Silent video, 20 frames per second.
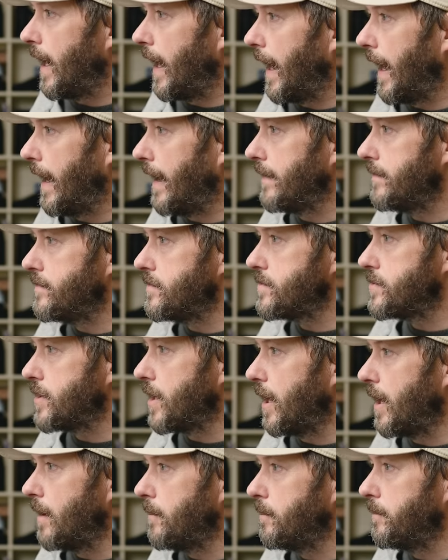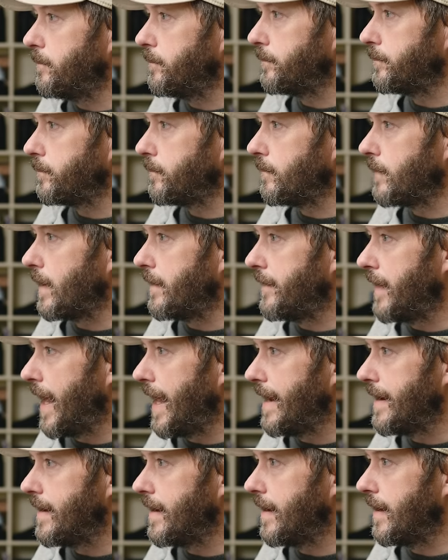And um,
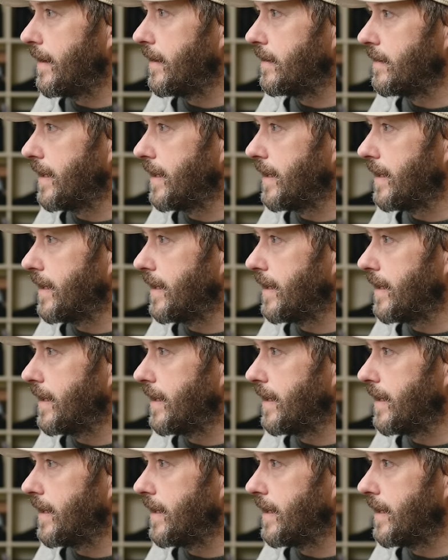then